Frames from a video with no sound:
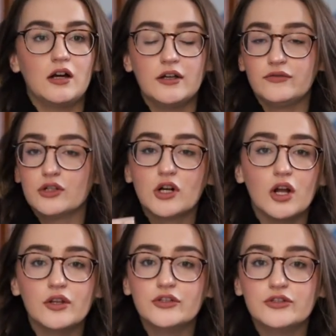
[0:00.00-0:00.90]
if you're a
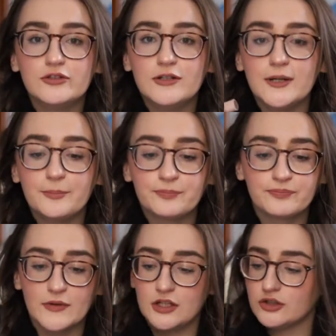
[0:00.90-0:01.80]
college student
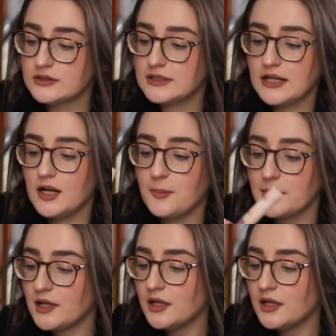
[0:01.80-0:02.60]
and you're staying up